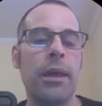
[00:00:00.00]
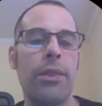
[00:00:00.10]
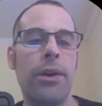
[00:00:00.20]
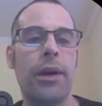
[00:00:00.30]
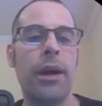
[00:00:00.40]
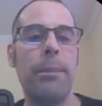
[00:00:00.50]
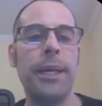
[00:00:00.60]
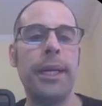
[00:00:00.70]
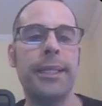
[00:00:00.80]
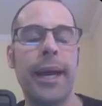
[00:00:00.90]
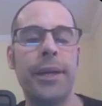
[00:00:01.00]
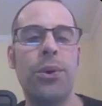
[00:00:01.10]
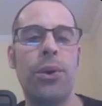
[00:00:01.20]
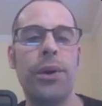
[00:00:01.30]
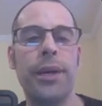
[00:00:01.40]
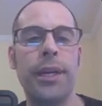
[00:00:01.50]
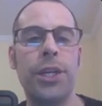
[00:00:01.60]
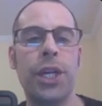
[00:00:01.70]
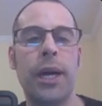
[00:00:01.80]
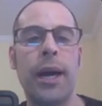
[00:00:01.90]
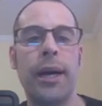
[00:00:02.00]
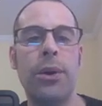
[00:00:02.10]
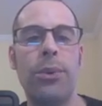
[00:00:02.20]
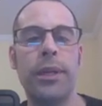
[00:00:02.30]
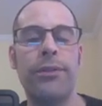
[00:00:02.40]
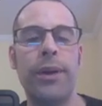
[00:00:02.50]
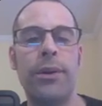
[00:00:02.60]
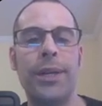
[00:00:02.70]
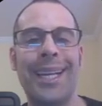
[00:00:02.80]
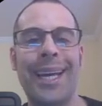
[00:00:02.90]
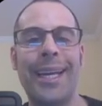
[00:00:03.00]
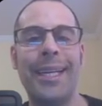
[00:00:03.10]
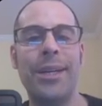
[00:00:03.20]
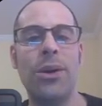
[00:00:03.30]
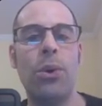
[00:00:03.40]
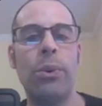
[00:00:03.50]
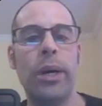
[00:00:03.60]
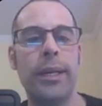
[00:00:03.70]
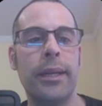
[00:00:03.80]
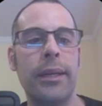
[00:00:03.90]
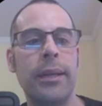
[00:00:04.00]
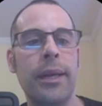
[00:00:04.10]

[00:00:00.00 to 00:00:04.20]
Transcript: The company is headquartered in Chicago and was founded in 1901.